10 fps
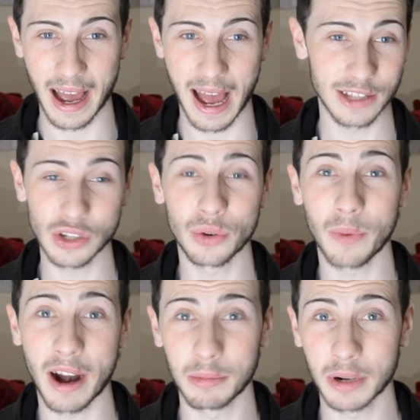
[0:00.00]
I don't know
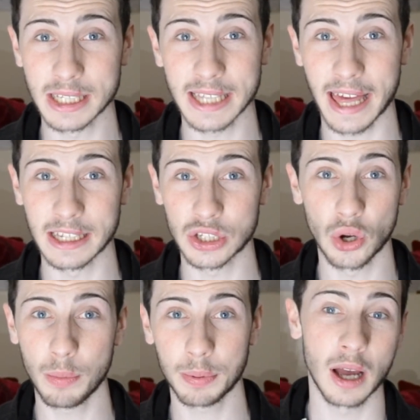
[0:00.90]
where I'm gonna set this
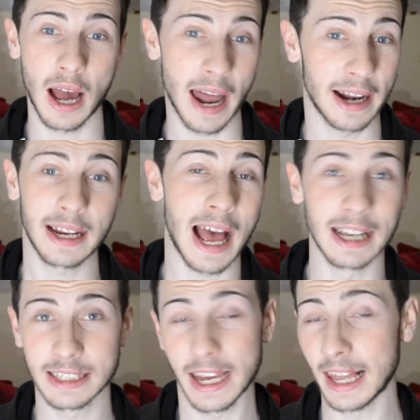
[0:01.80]
up and I
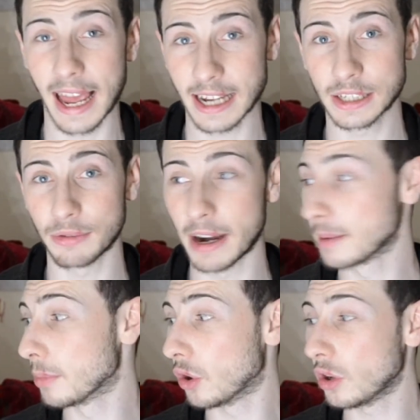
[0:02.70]
can't say Alexa
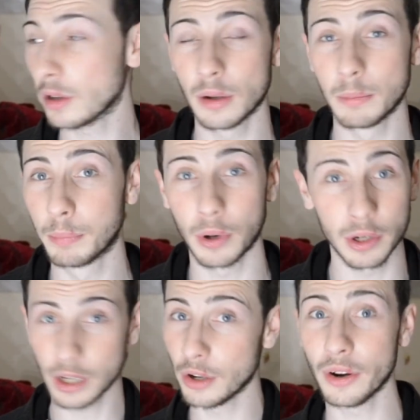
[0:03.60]
anymore. But
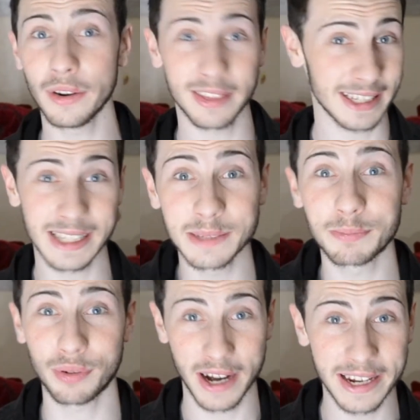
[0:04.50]
you know, this is
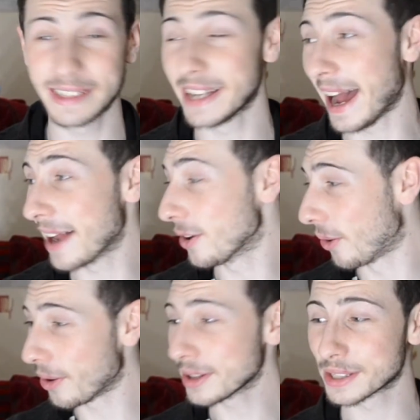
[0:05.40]
pretty darn
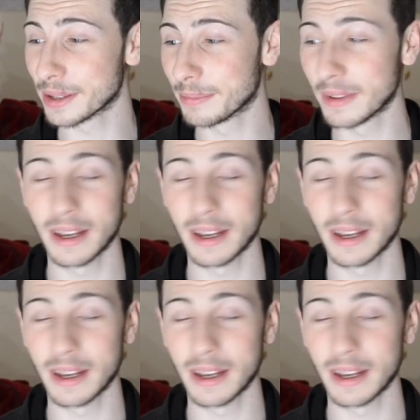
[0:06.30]
awesome.